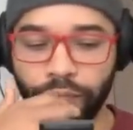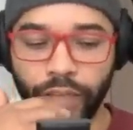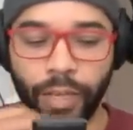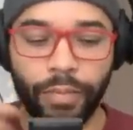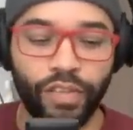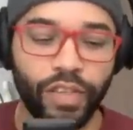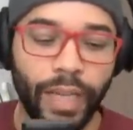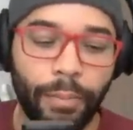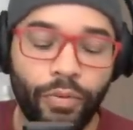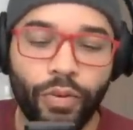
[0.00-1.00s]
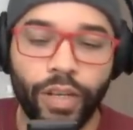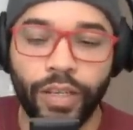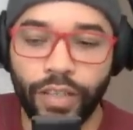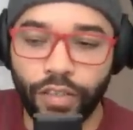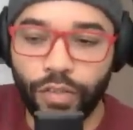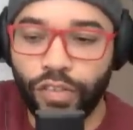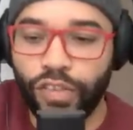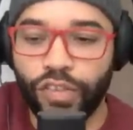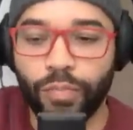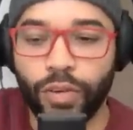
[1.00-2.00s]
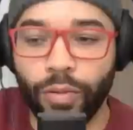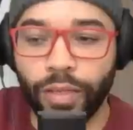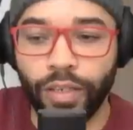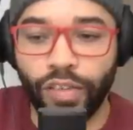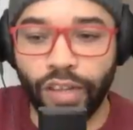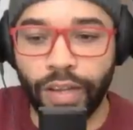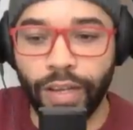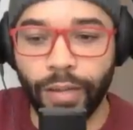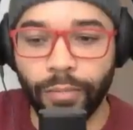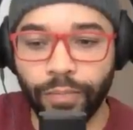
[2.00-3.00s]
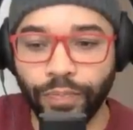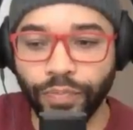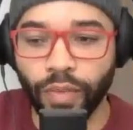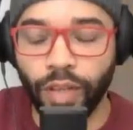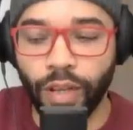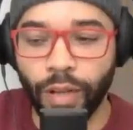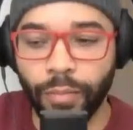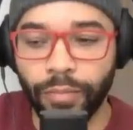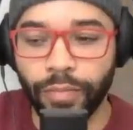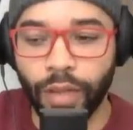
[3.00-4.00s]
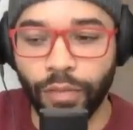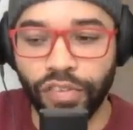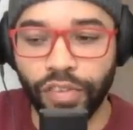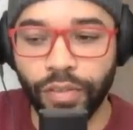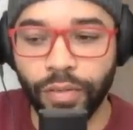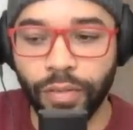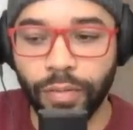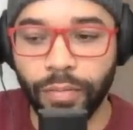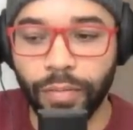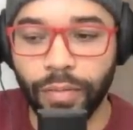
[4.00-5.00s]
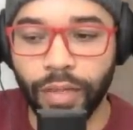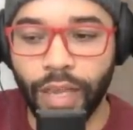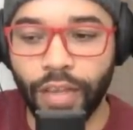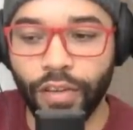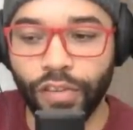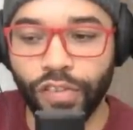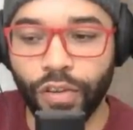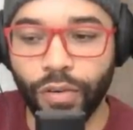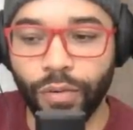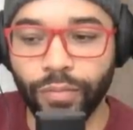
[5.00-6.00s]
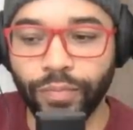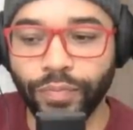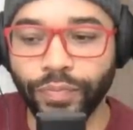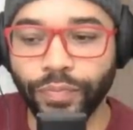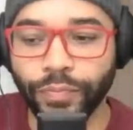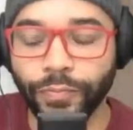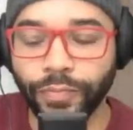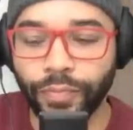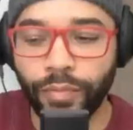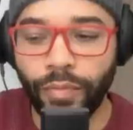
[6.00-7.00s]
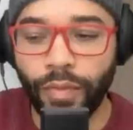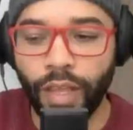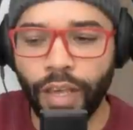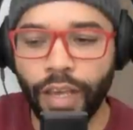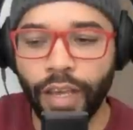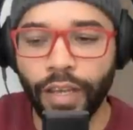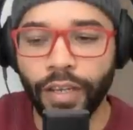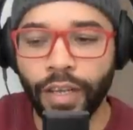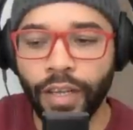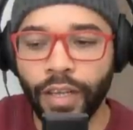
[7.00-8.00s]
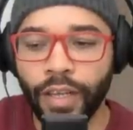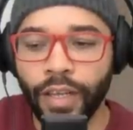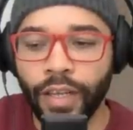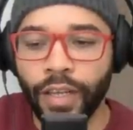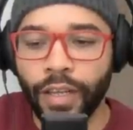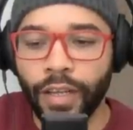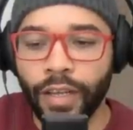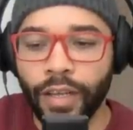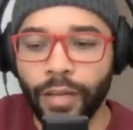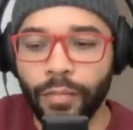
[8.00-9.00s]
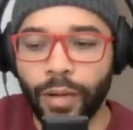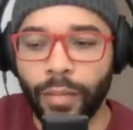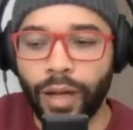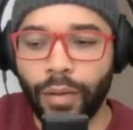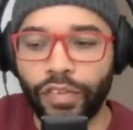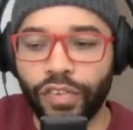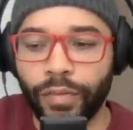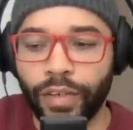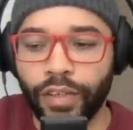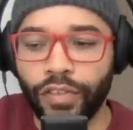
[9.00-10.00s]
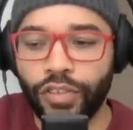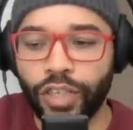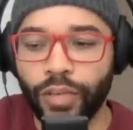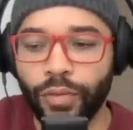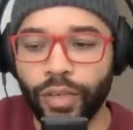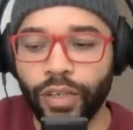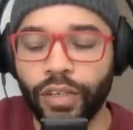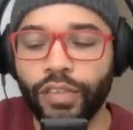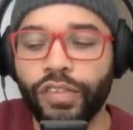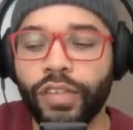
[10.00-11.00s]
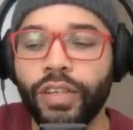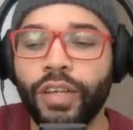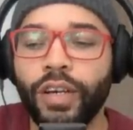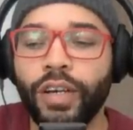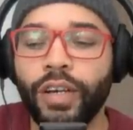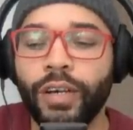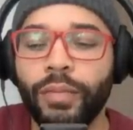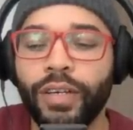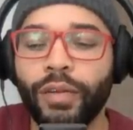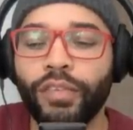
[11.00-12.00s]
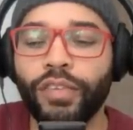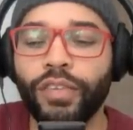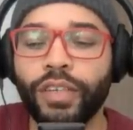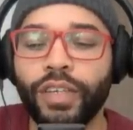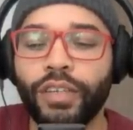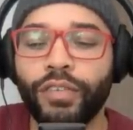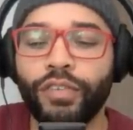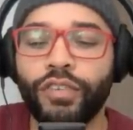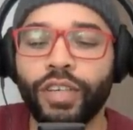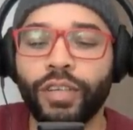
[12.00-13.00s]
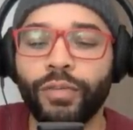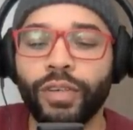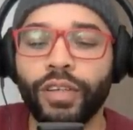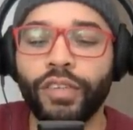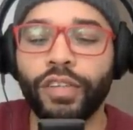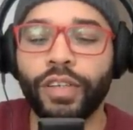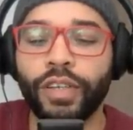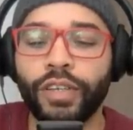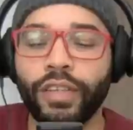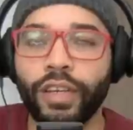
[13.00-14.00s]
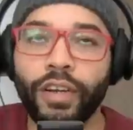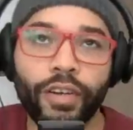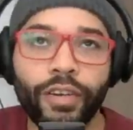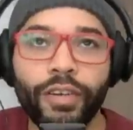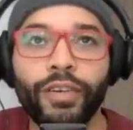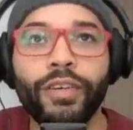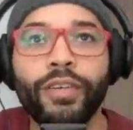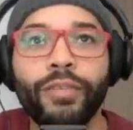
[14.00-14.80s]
up until that point, it was just this moment in time. Um, I was eight years old, and my mom was serving us chicken wings, um, and I was looking at those chicken wings, and I looked at her,